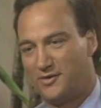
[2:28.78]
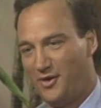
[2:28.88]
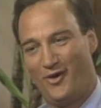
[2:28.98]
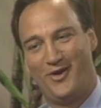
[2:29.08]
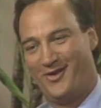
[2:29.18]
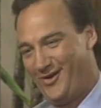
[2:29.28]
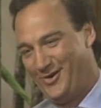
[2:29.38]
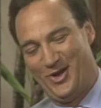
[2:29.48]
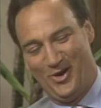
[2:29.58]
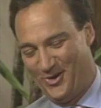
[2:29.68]
no,
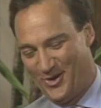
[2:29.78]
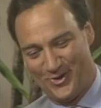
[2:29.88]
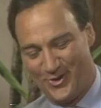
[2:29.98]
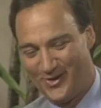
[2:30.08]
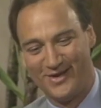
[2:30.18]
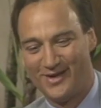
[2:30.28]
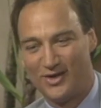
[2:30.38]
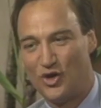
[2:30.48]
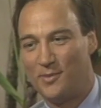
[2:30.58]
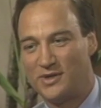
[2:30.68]
no, no, no, no.
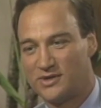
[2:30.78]
Train, no